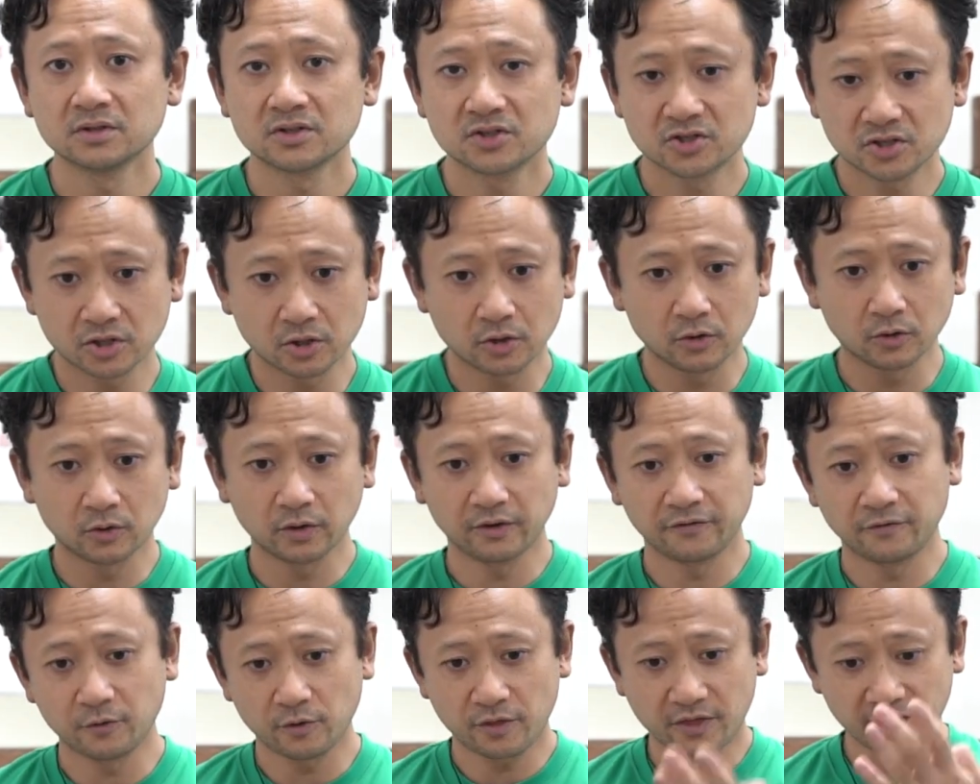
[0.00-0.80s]
So
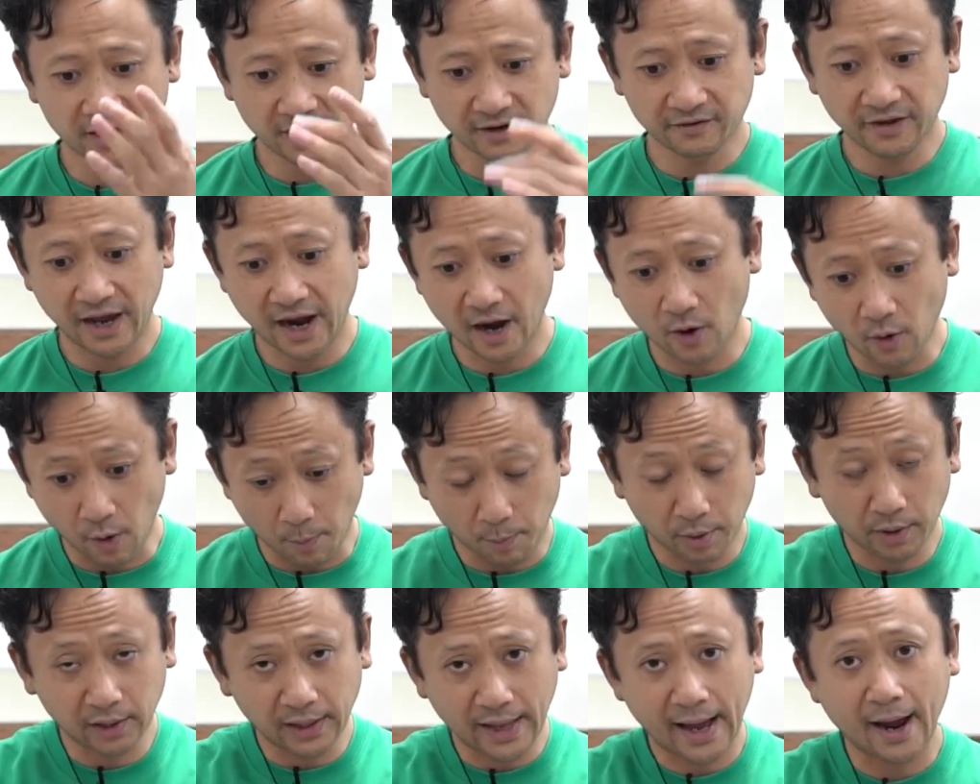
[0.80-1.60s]
if you think of how a
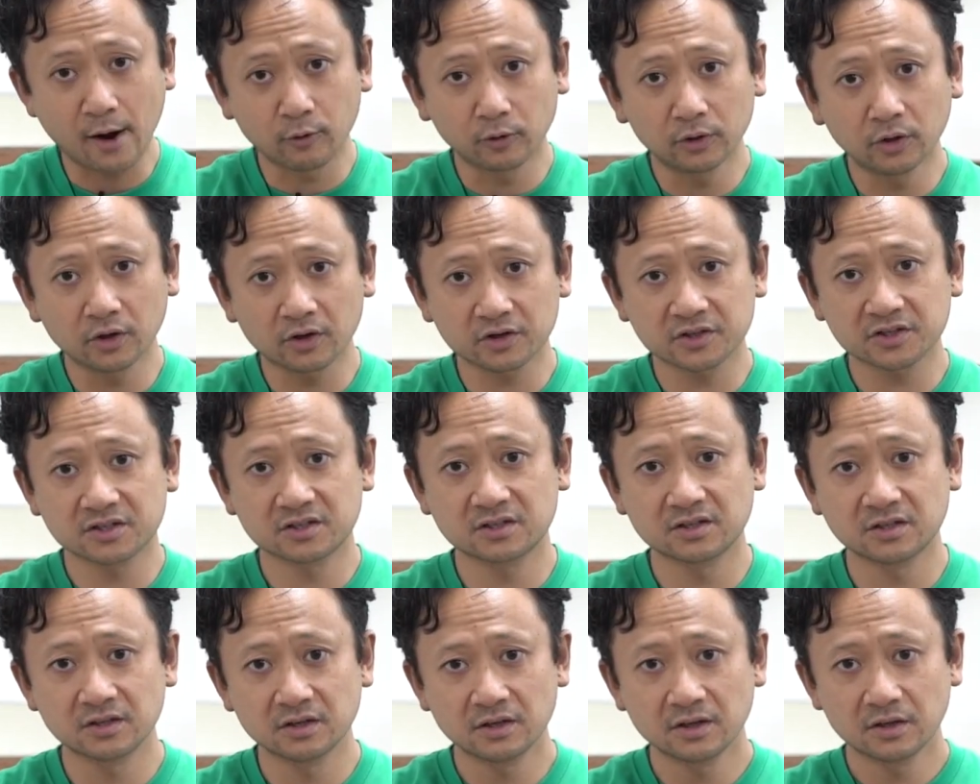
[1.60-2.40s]
plow
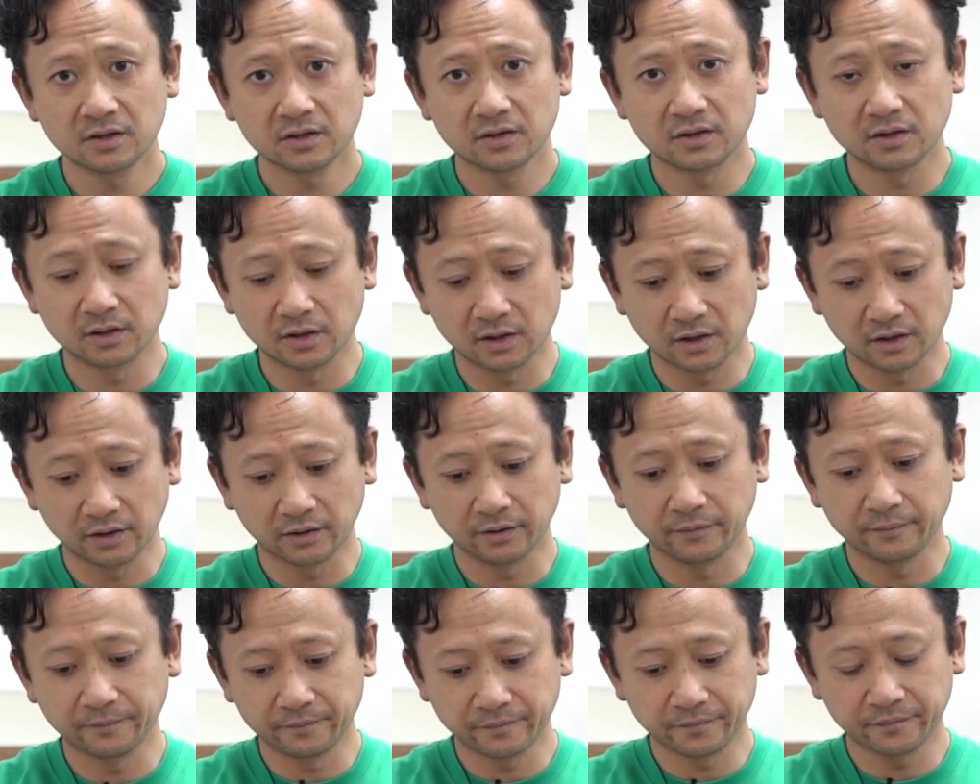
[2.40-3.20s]
looks, the
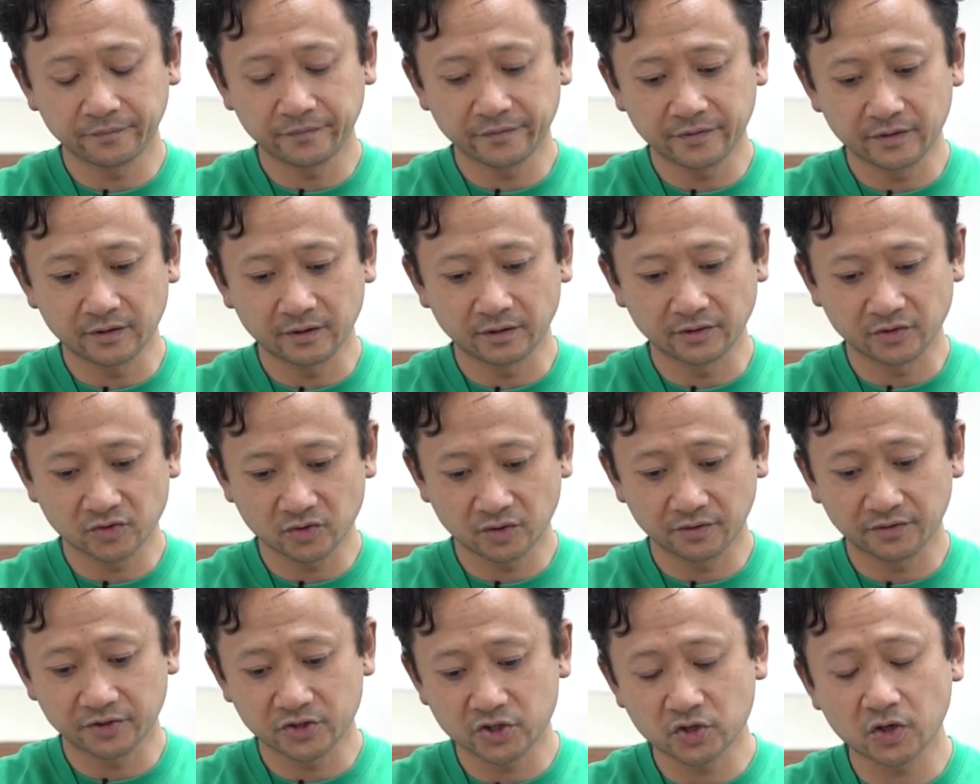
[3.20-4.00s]
sort
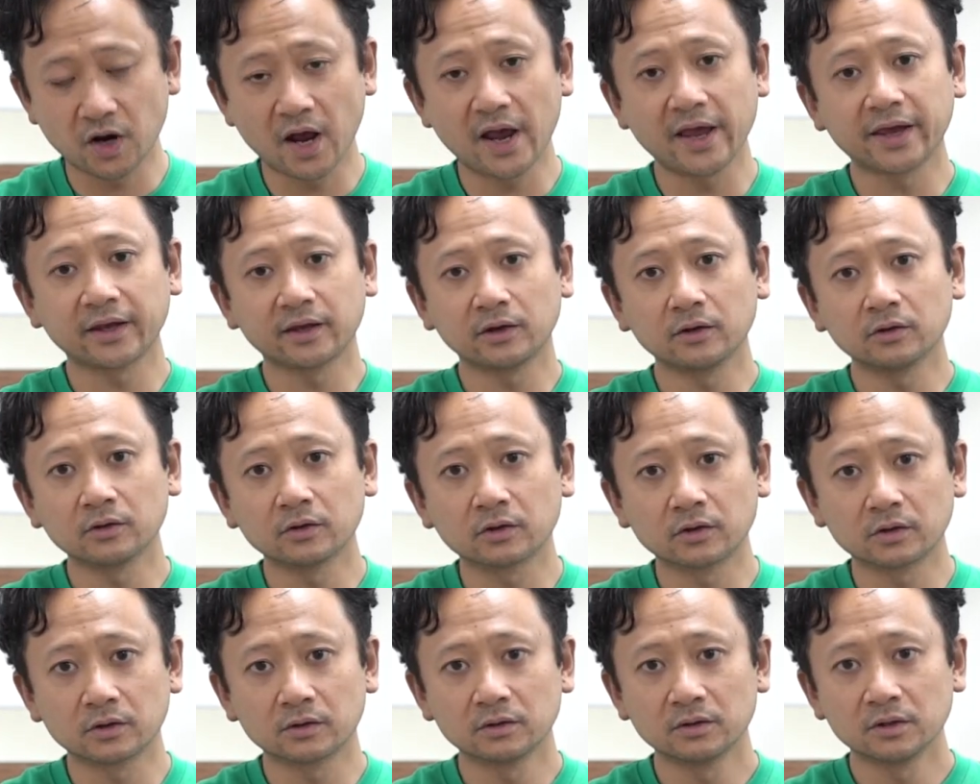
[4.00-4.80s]
of a
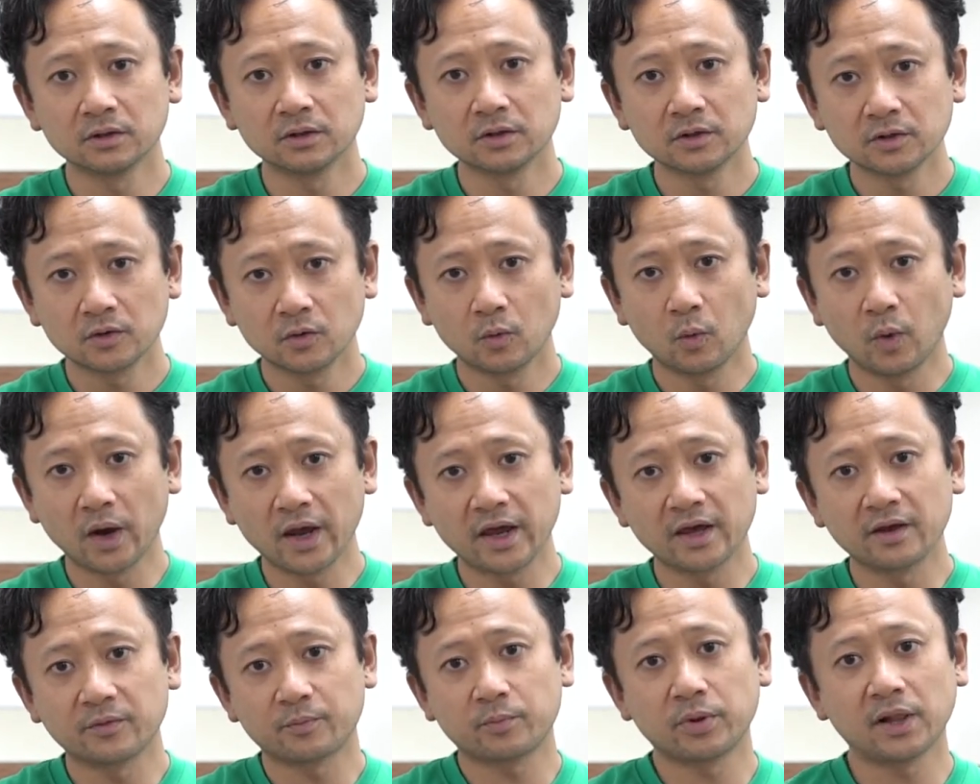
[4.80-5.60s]
triangular
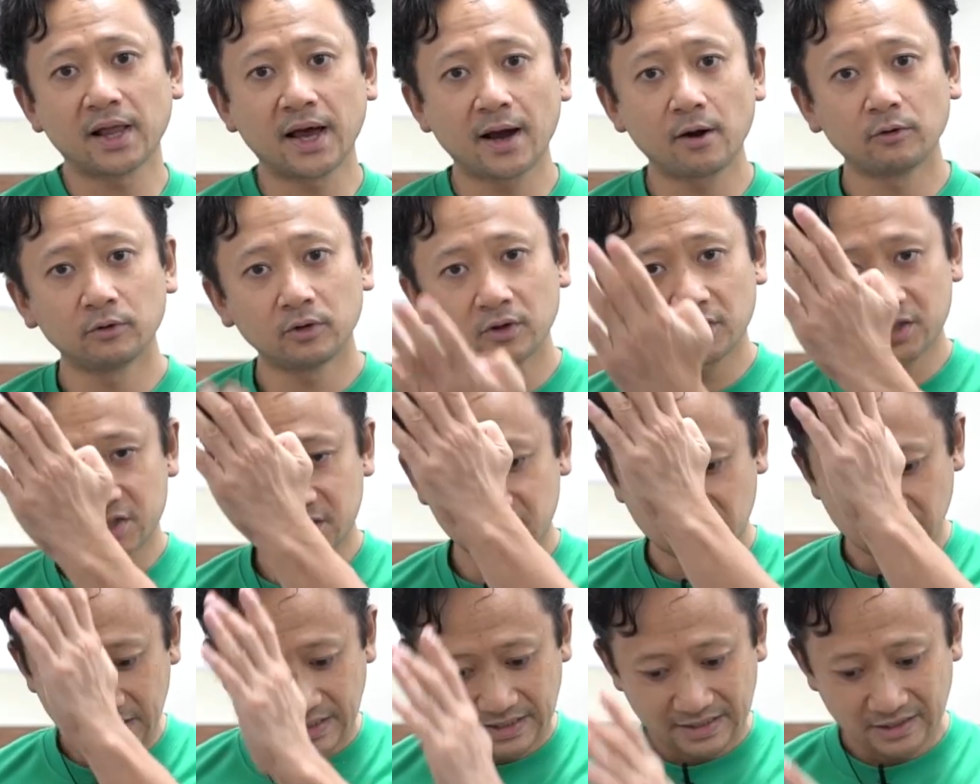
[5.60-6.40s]
way a plow
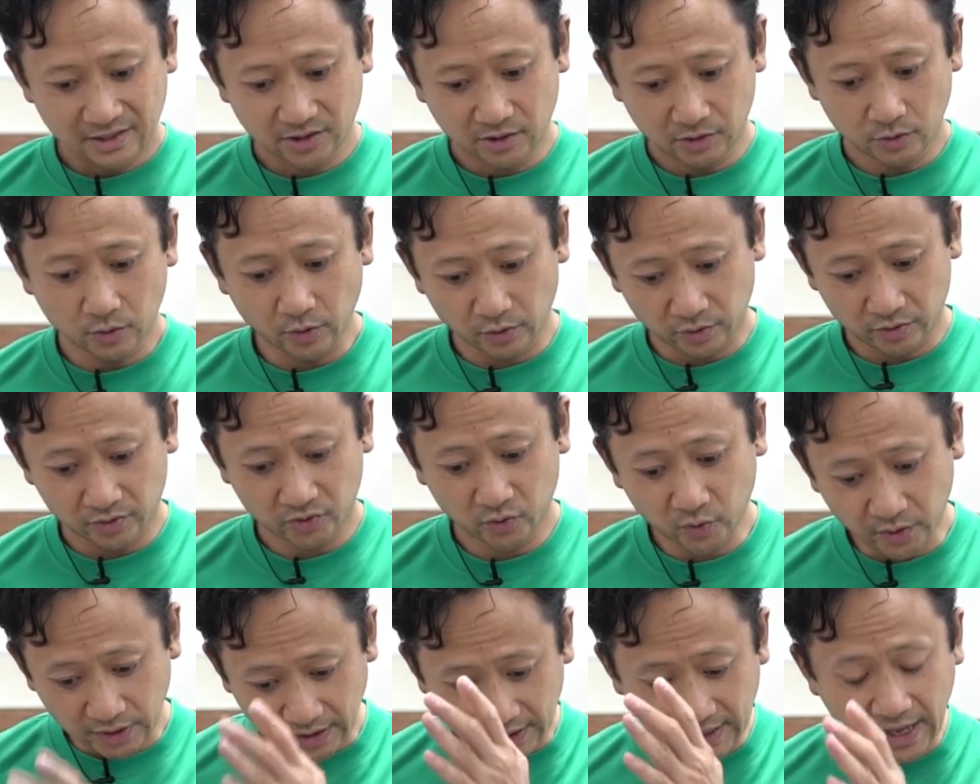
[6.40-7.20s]
looks, you're
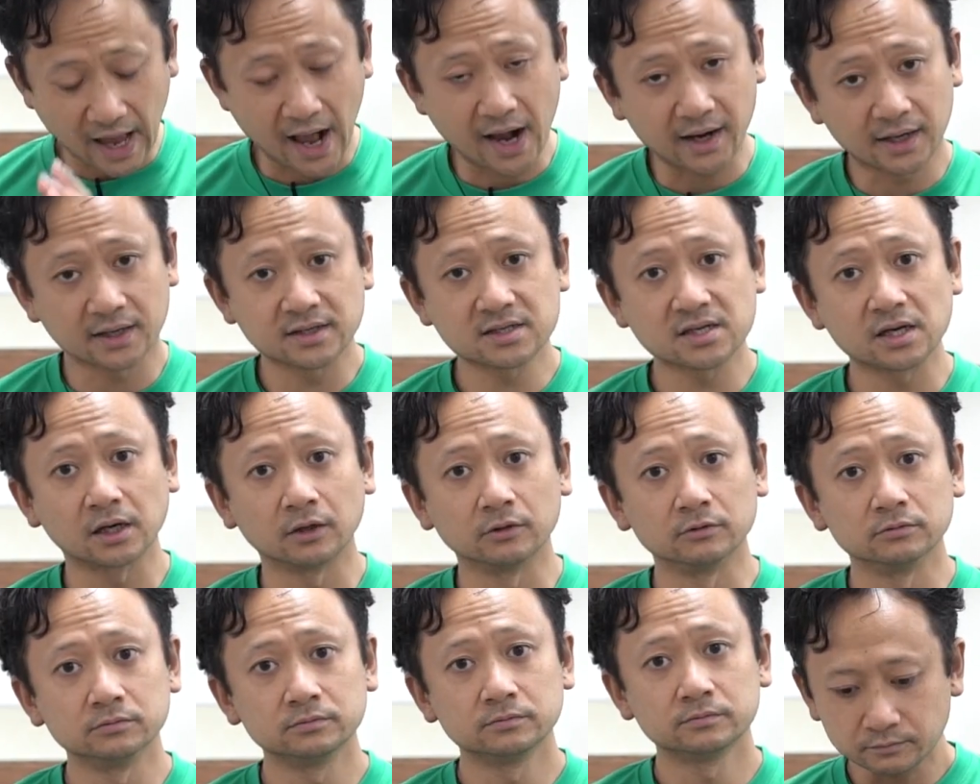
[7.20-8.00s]
doing a Gaang
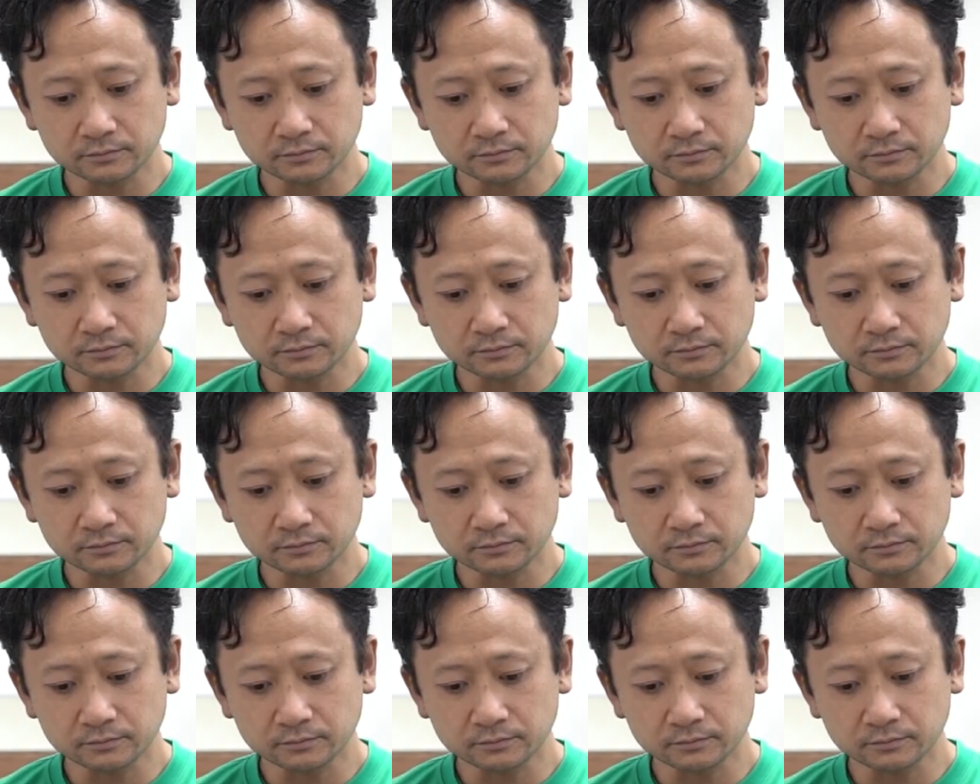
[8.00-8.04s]
sao.